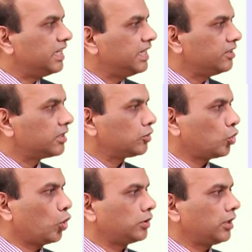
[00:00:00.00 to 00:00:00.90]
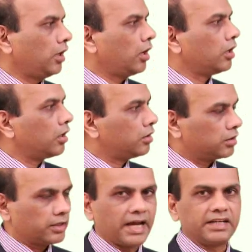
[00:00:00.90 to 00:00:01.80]
in the total
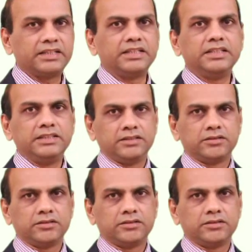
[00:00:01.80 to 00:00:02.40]
category